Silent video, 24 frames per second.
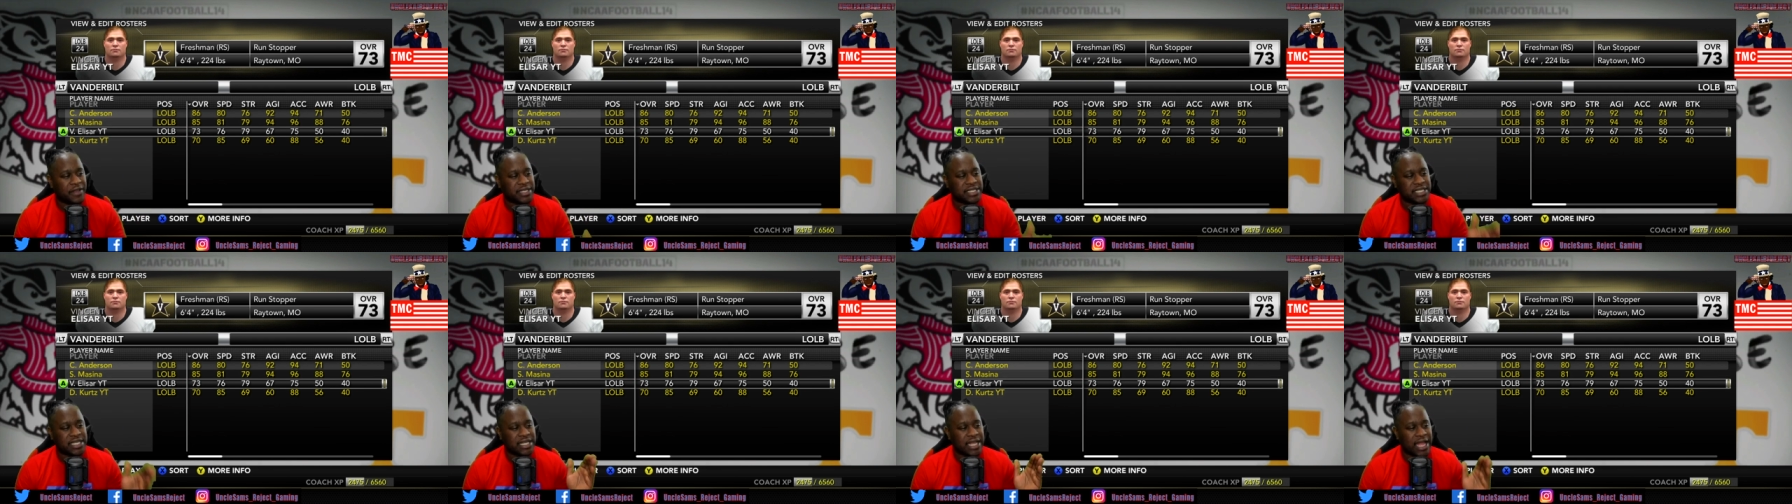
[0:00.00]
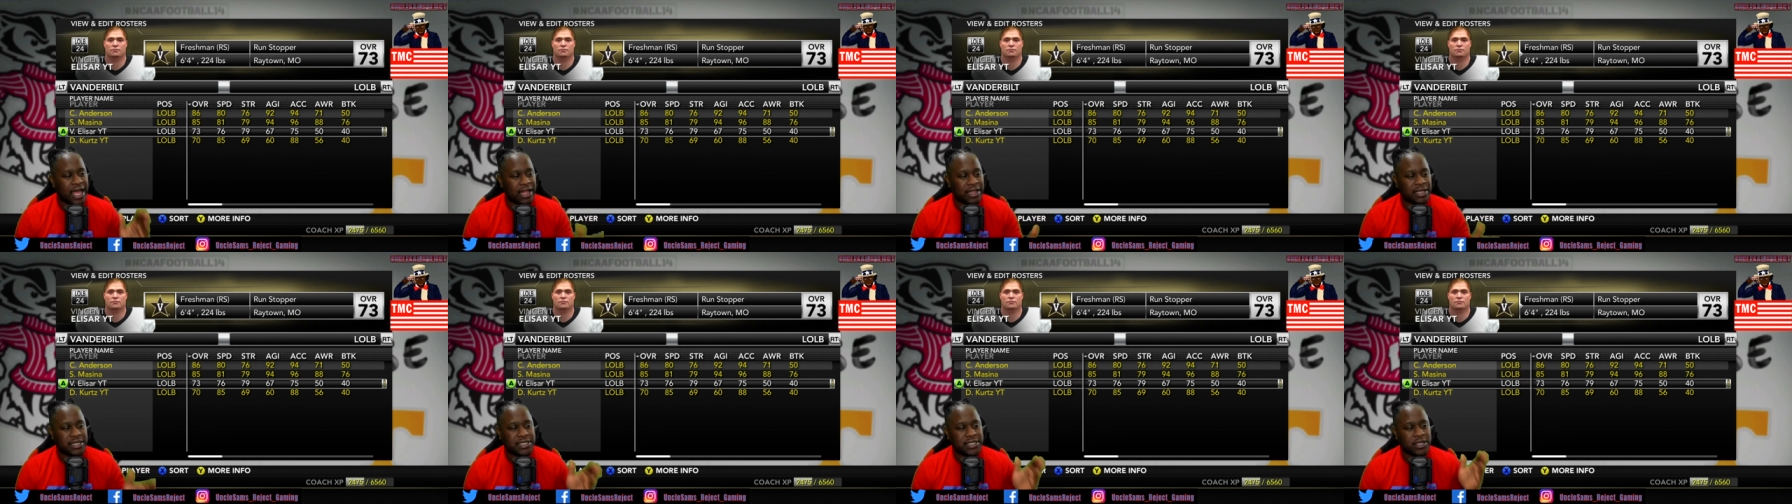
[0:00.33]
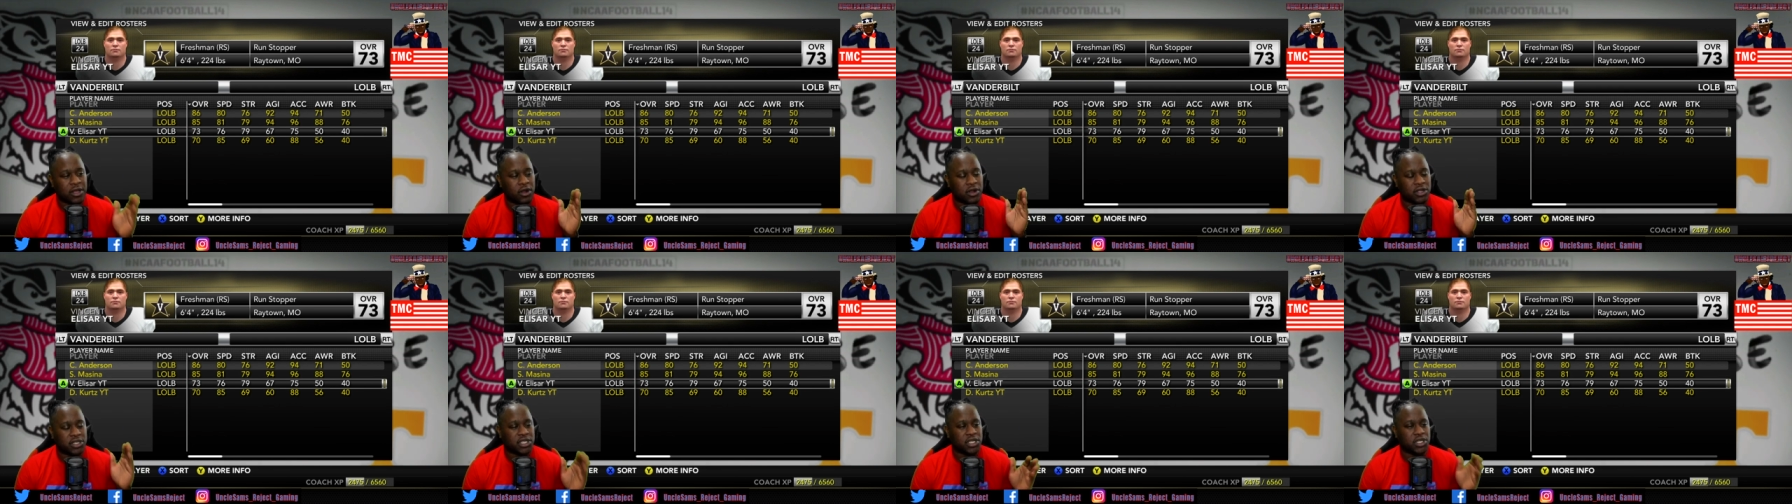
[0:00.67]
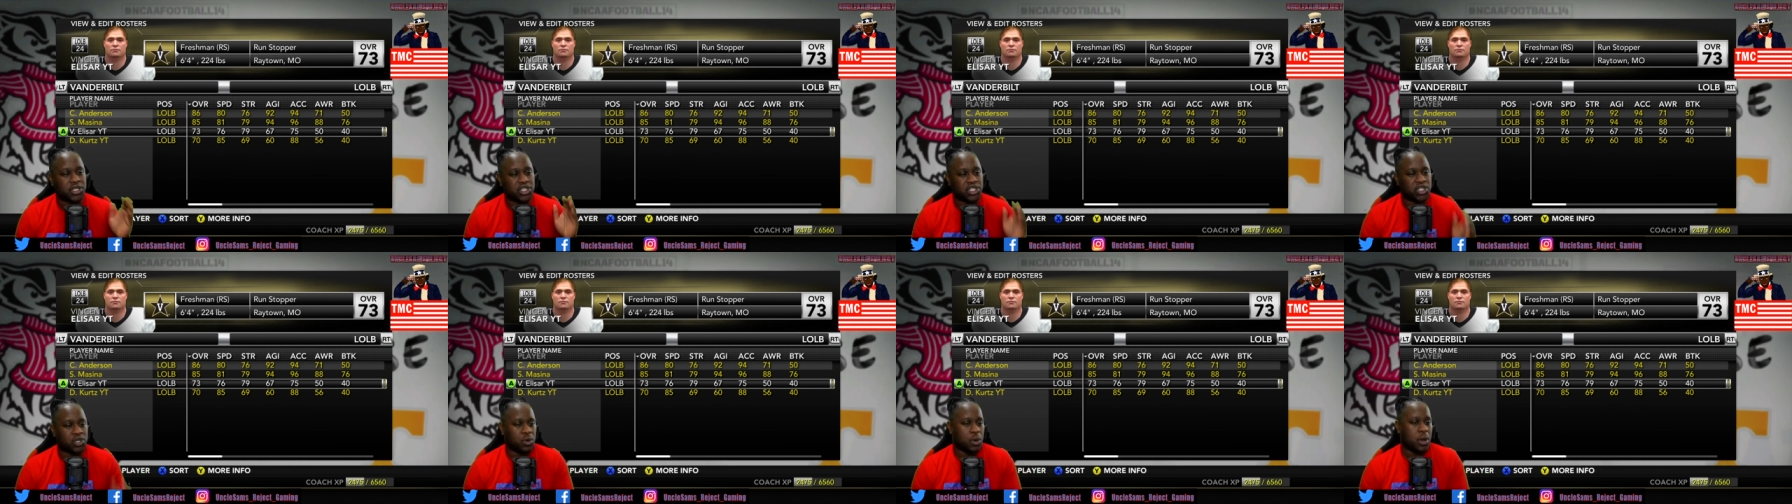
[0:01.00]
Vincent Ellisar
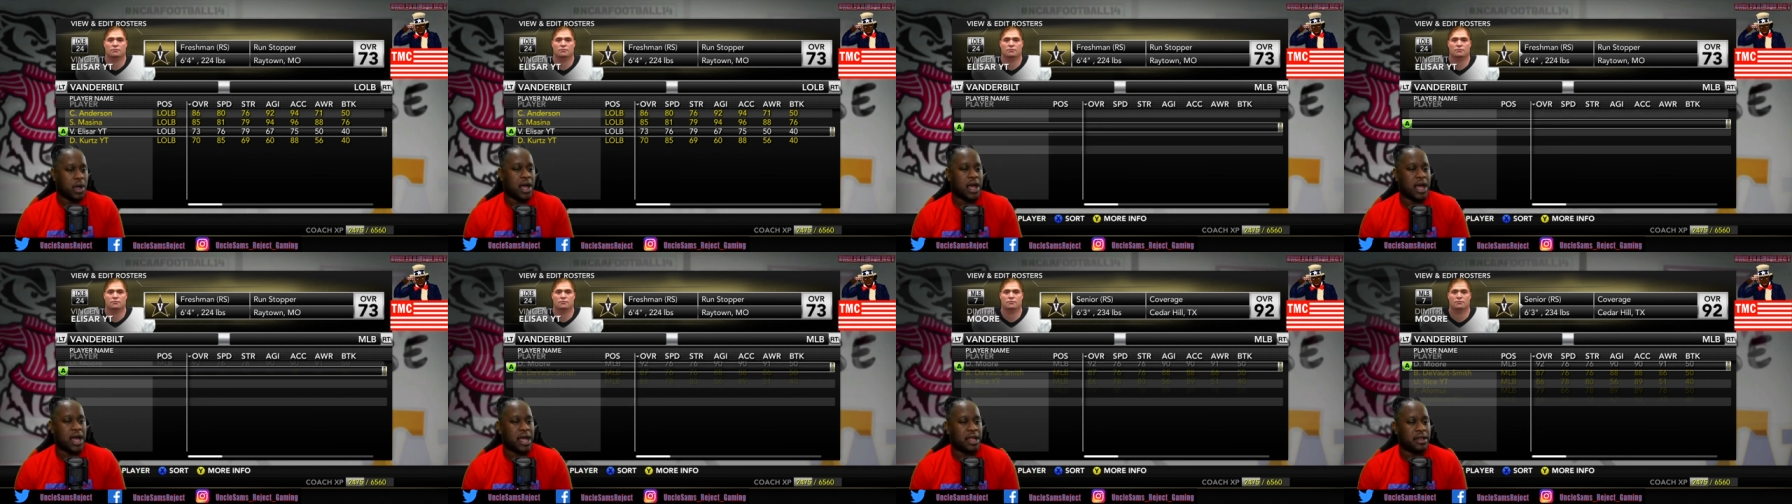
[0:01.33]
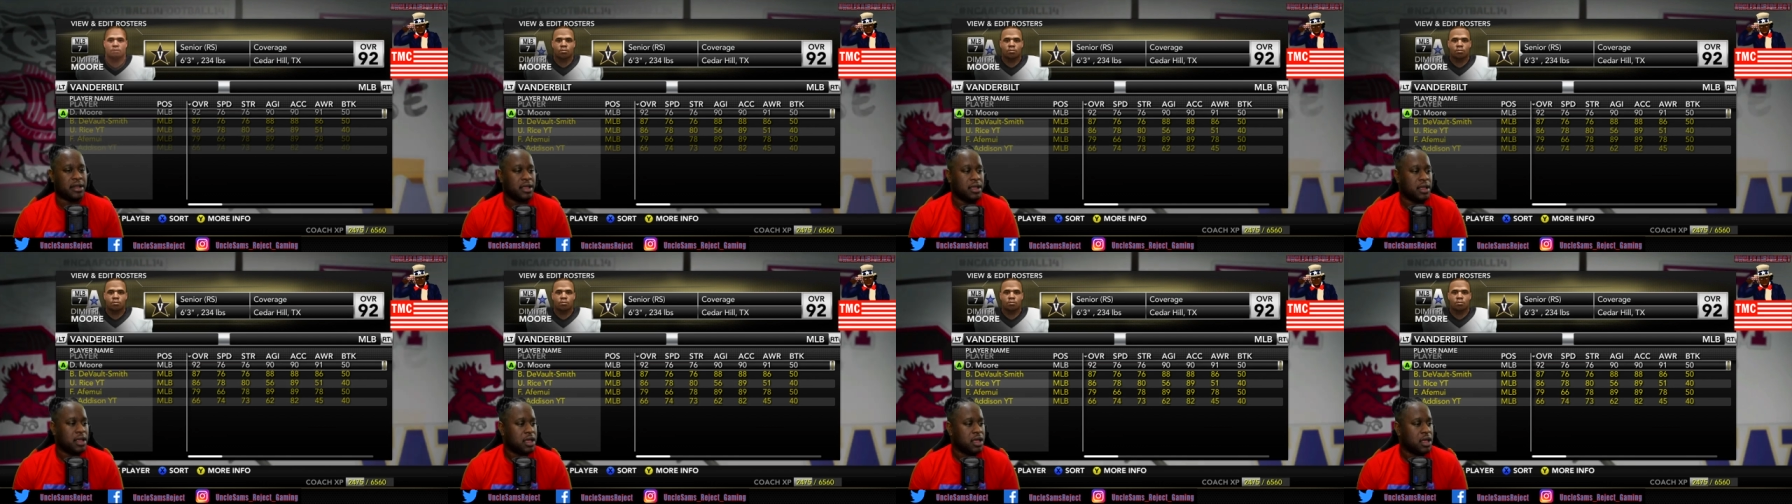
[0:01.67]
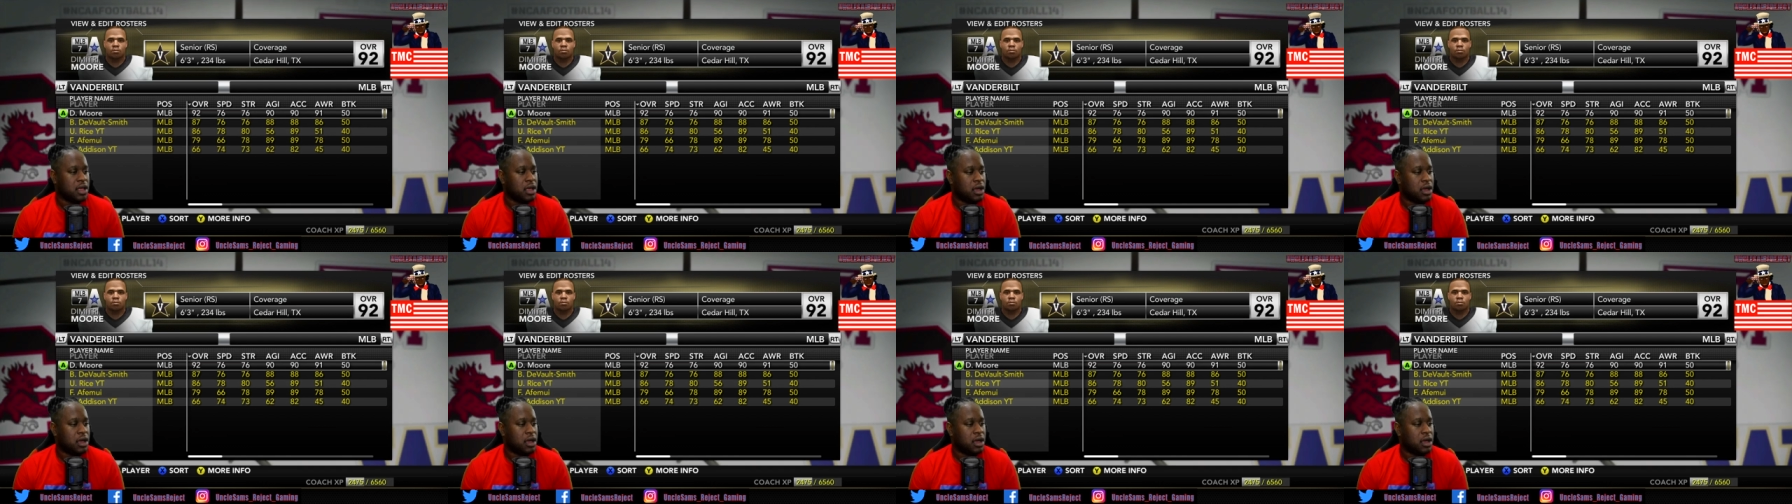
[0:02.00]
to the squad.